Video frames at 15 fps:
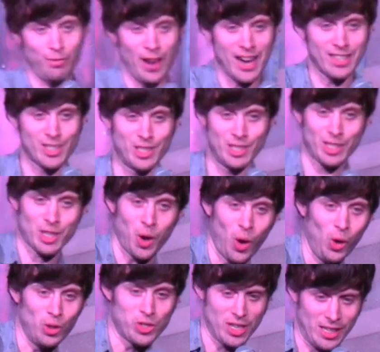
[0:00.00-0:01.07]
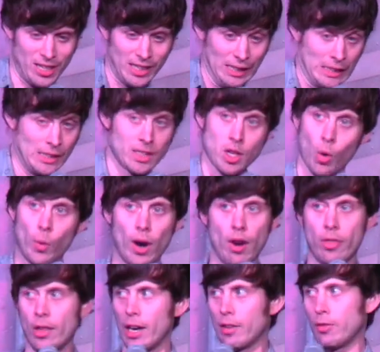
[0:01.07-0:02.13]
face. She just holds it. It's a
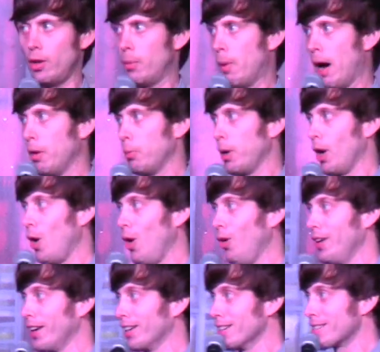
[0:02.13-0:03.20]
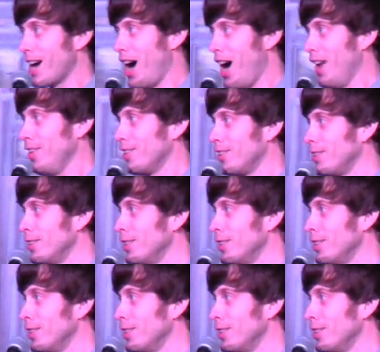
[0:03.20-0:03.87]
weird thing for your mom to be holding what's on.